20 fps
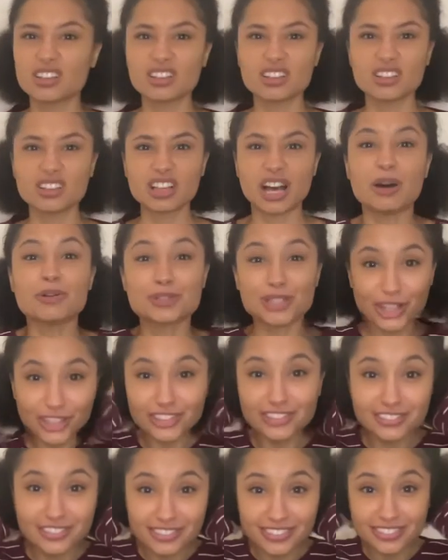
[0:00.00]
Hold on!
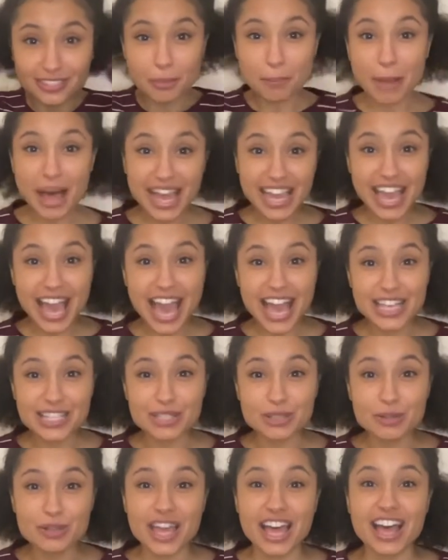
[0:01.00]
My hair's all
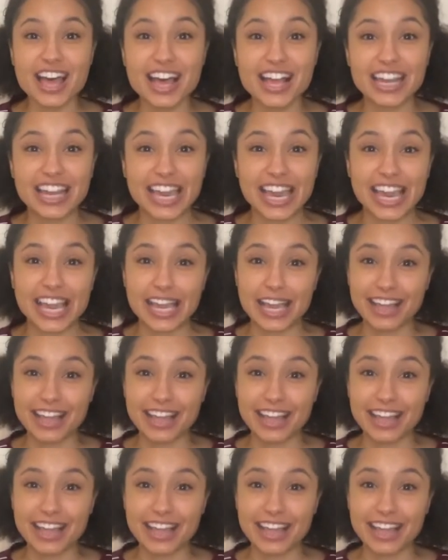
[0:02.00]
curly!